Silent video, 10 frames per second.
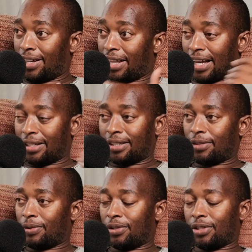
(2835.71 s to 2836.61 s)
that,
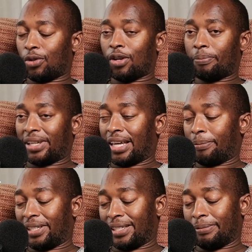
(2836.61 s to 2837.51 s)
which is called
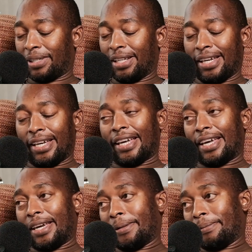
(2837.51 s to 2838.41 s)
priapism.
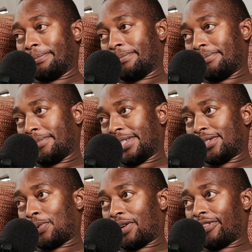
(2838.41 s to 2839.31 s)
It's
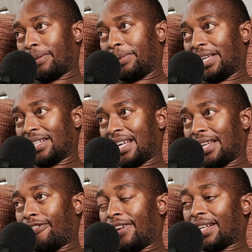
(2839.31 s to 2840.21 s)
one of the biggest side
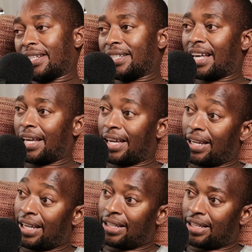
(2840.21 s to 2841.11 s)
effects.
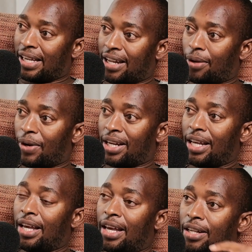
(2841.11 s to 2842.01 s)
Headache is the other one.
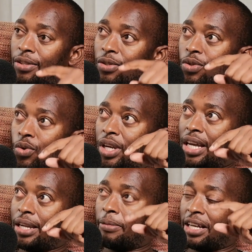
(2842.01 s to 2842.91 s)
As you
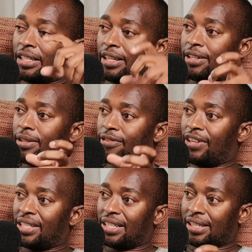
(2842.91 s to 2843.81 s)
can imagine, it
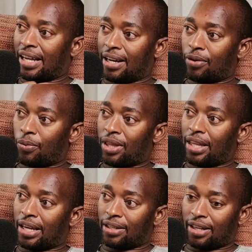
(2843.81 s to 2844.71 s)
fidgets around with
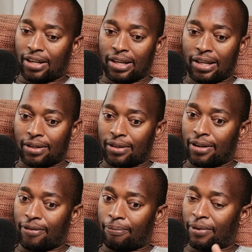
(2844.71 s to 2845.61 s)

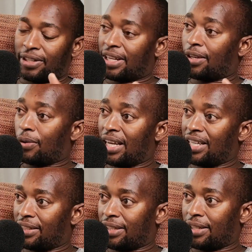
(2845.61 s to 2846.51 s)
the
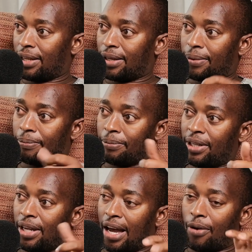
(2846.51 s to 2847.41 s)
circulation,
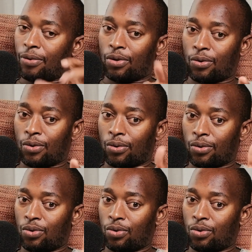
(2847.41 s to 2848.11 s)
how you